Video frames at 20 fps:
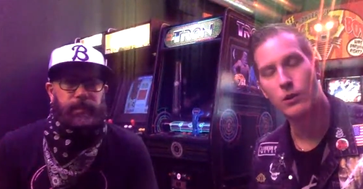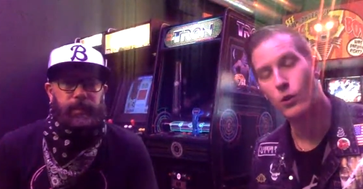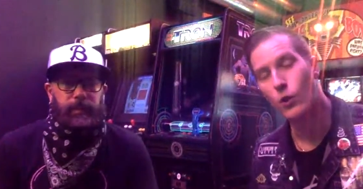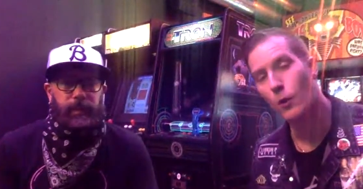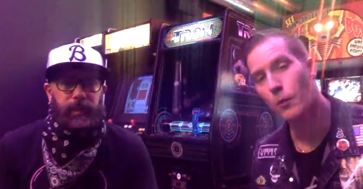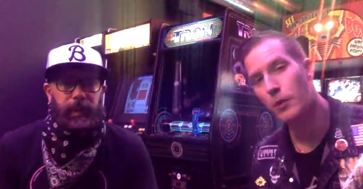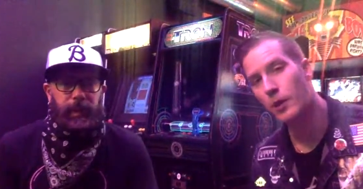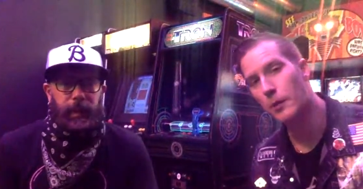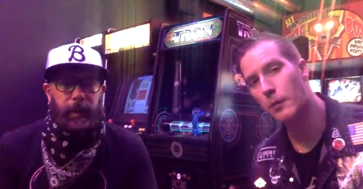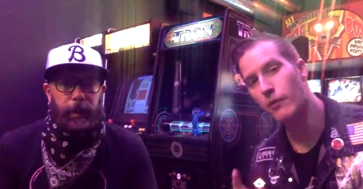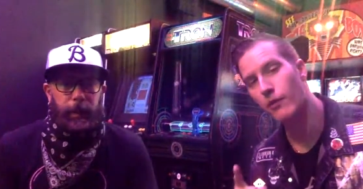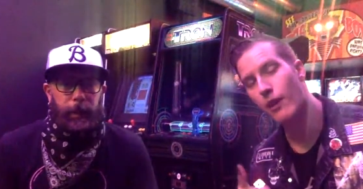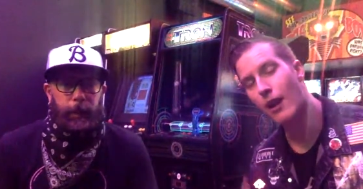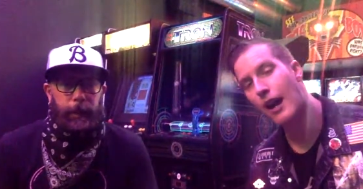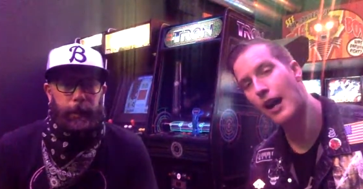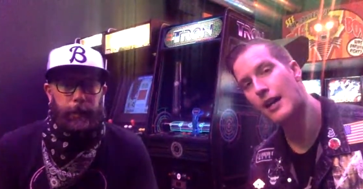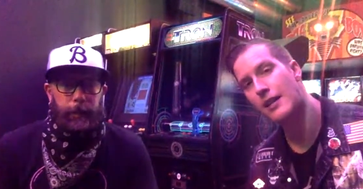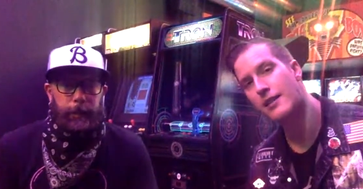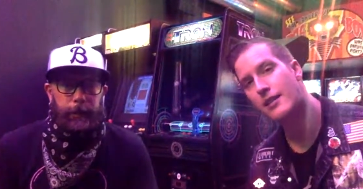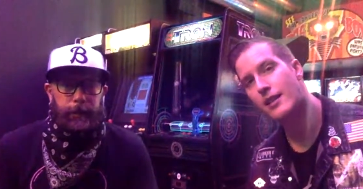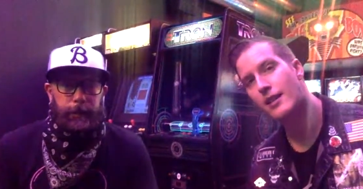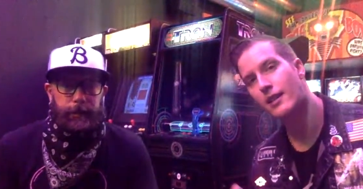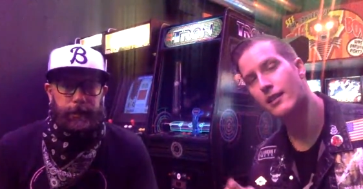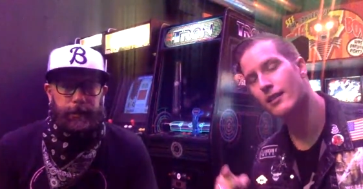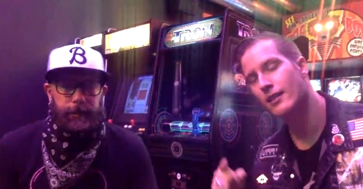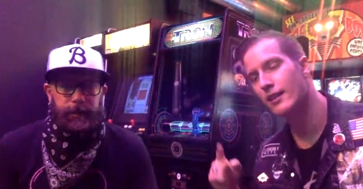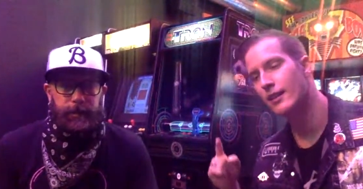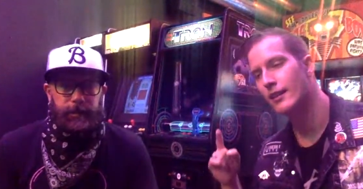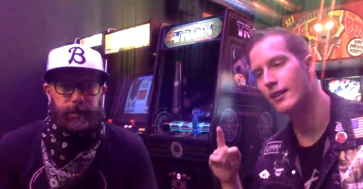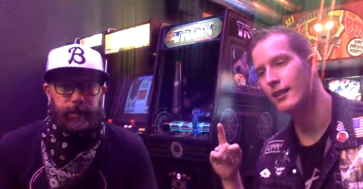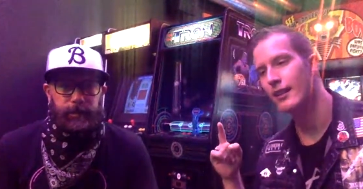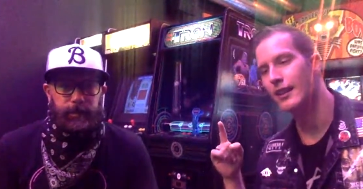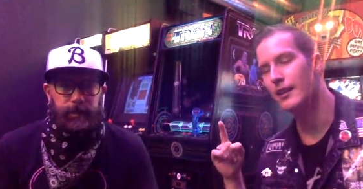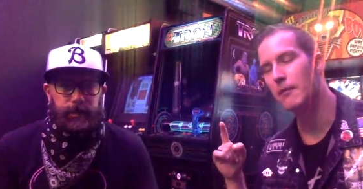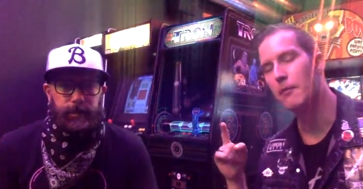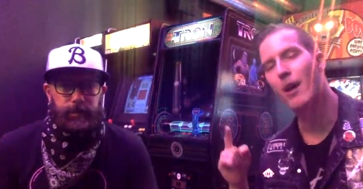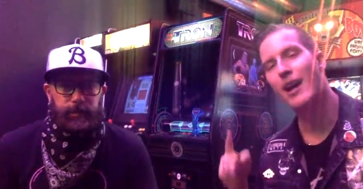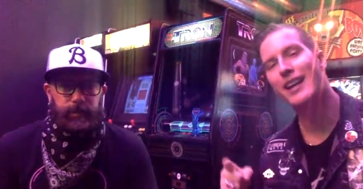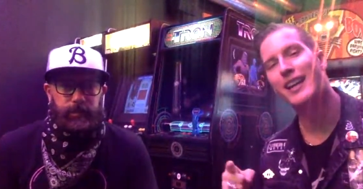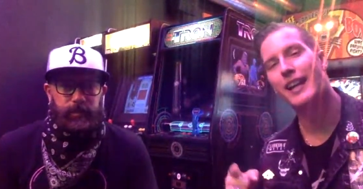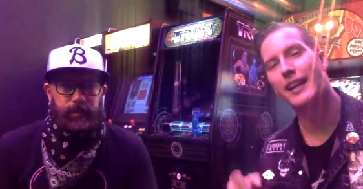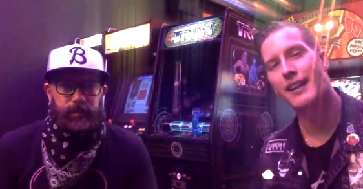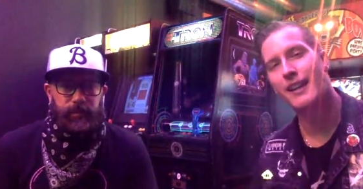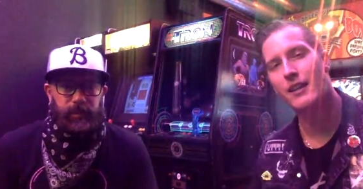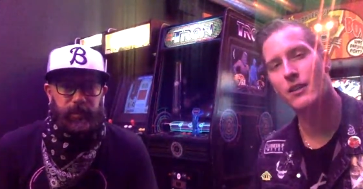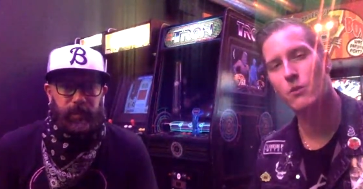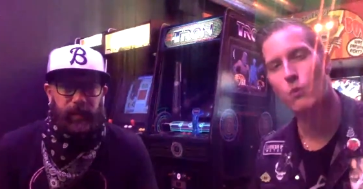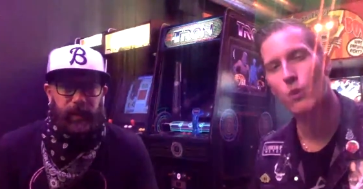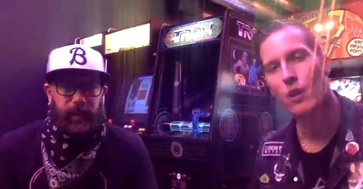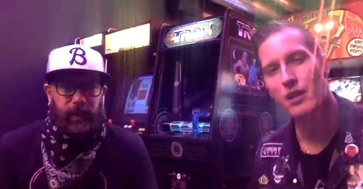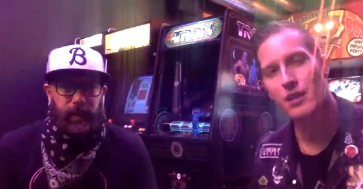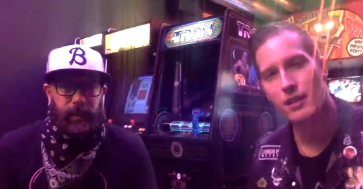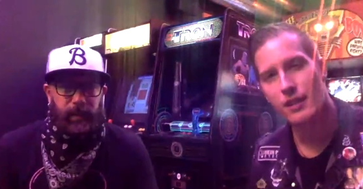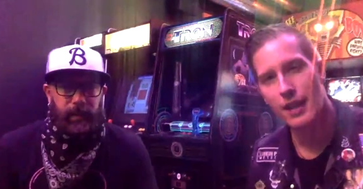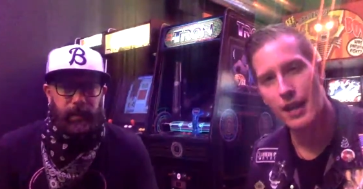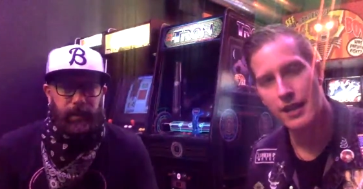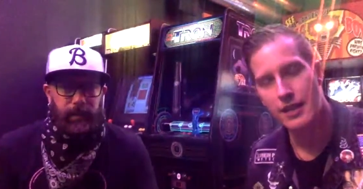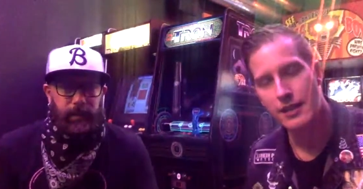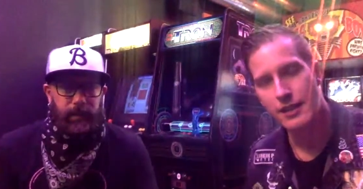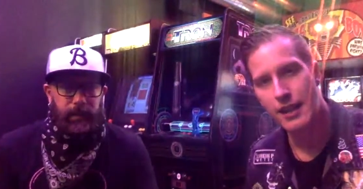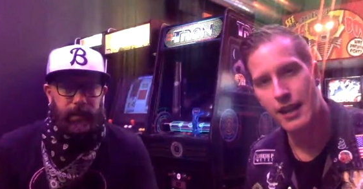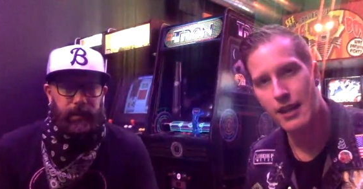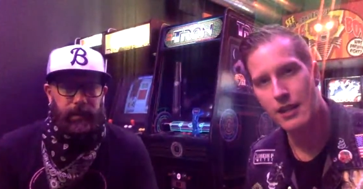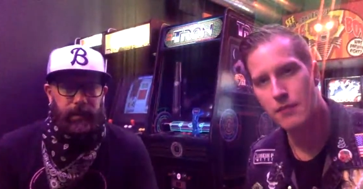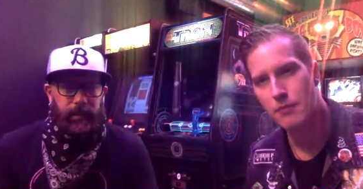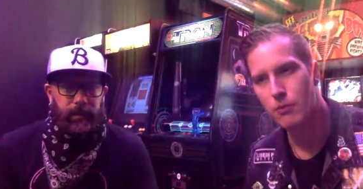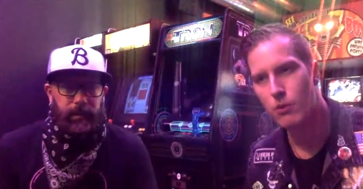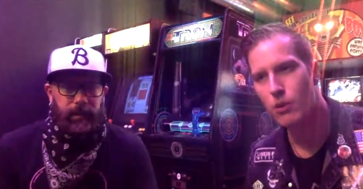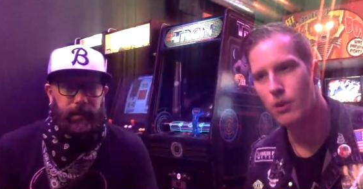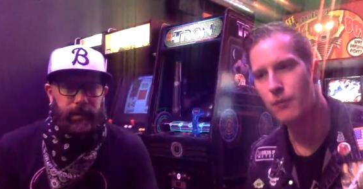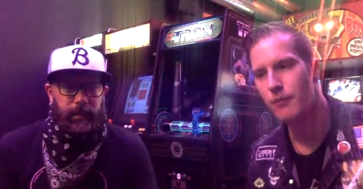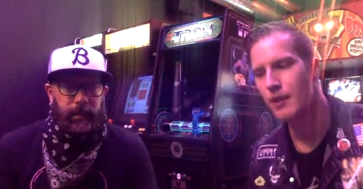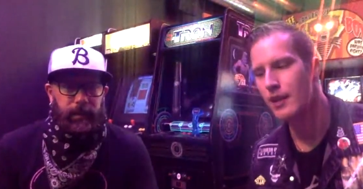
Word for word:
Speaker 1: who opened up for Ozzy. Mike Inez was an Ozzy Osbourne.